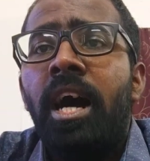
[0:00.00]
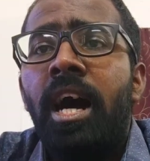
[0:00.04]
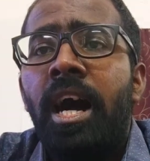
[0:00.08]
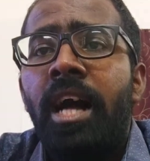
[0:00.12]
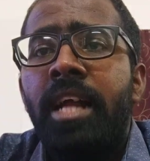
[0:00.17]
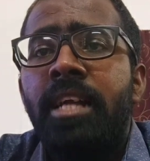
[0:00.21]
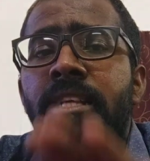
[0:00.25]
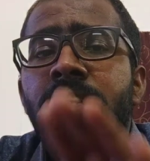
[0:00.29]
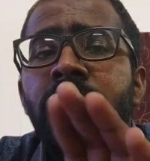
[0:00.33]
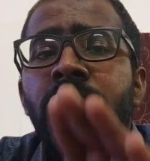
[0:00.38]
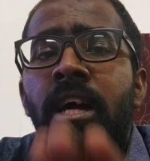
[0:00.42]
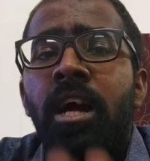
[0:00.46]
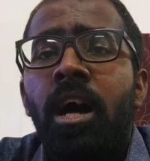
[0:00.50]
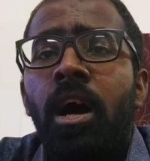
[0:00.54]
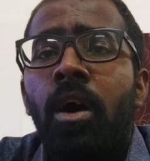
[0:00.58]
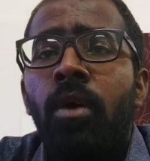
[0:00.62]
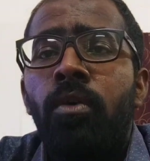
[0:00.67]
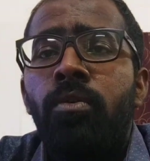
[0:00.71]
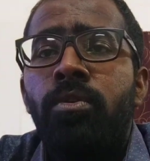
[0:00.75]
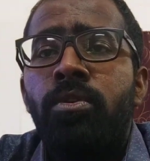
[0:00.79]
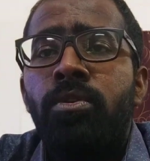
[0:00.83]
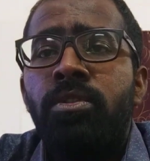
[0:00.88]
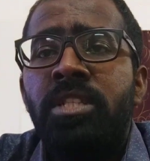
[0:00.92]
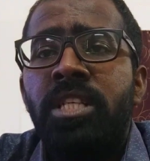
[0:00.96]
and
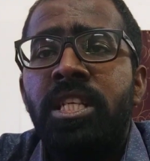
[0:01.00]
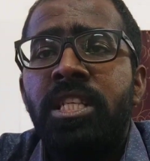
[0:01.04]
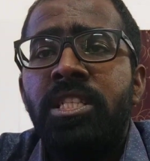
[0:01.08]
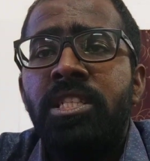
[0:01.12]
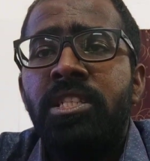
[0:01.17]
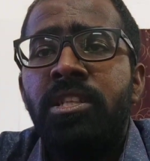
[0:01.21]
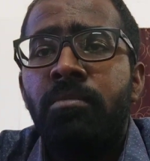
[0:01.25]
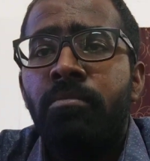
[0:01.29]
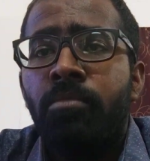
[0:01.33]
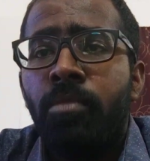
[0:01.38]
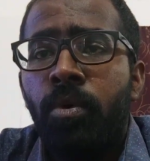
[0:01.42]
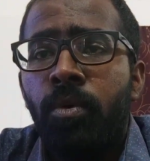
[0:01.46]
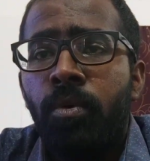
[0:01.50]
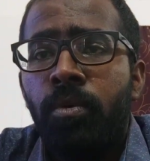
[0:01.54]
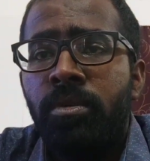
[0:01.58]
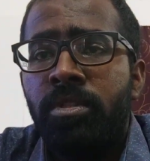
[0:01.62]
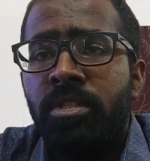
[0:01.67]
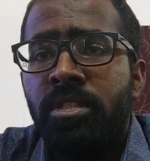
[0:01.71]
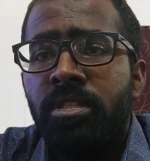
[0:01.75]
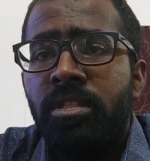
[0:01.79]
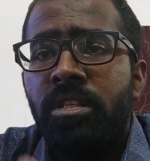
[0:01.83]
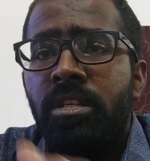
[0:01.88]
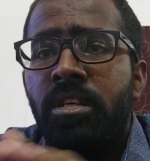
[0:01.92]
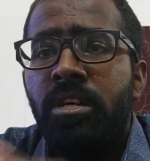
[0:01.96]
how to change the
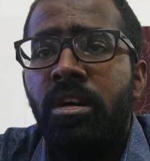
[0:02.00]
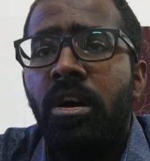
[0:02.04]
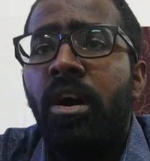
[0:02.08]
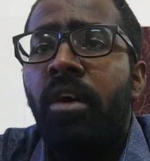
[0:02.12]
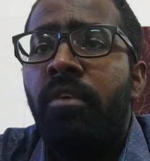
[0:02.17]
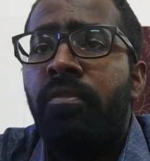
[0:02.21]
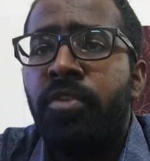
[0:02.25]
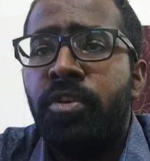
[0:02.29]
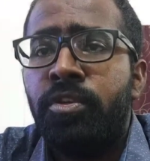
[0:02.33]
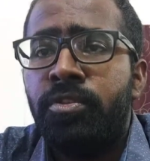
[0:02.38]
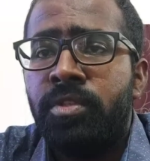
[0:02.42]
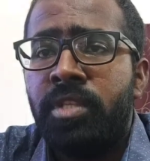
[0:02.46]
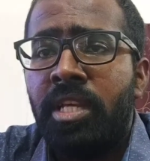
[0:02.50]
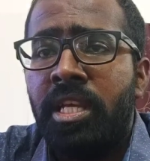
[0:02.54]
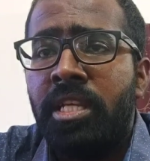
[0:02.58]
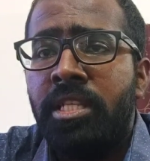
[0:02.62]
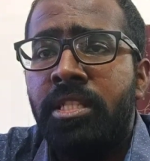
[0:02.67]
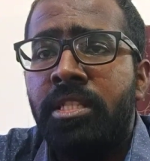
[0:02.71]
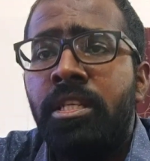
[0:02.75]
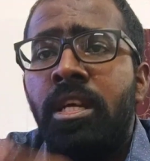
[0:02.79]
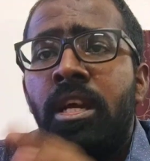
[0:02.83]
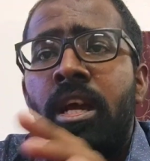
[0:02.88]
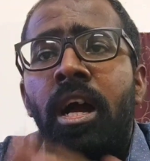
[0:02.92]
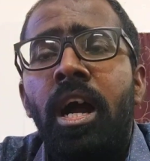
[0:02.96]
modes of
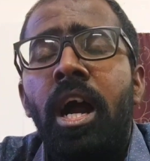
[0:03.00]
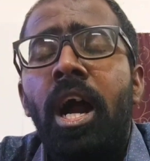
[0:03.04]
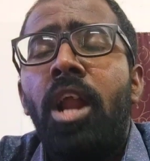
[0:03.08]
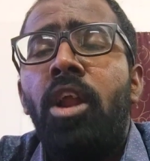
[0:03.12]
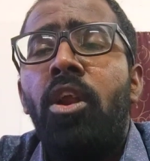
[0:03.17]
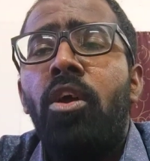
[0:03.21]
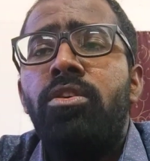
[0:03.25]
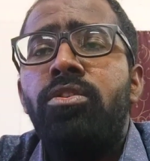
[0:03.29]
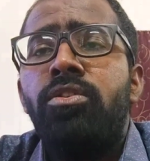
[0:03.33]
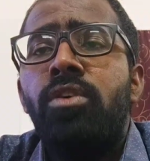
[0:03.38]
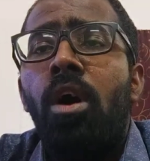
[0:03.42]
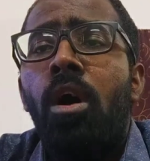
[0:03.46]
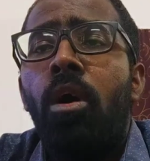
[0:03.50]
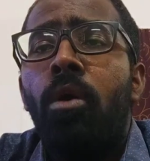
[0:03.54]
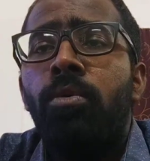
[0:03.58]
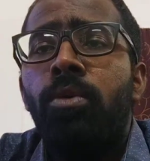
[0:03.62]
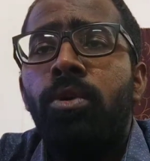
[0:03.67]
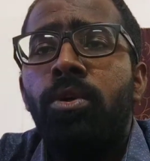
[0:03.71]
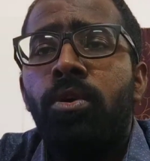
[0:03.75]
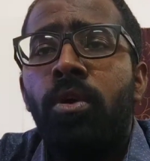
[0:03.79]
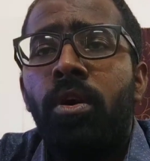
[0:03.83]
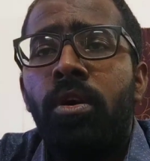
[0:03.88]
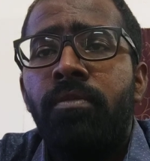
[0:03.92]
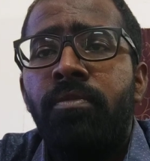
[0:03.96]
usage, and also how
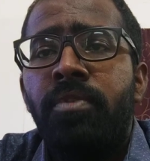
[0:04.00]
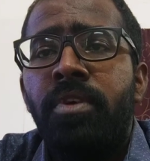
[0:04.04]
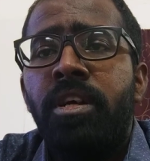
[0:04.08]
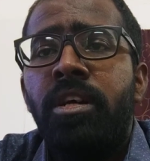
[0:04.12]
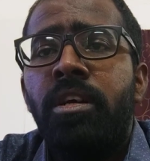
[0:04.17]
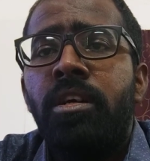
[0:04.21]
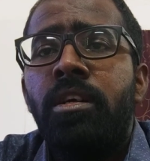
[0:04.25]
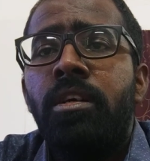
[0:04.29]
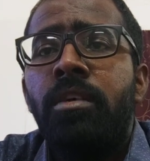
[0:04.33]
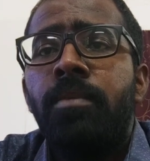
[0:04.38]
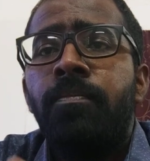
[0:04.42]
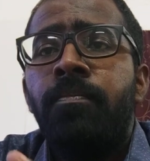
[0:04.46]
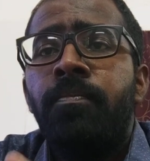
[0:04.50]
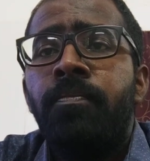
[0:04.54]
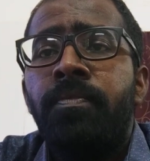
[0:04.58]
to configure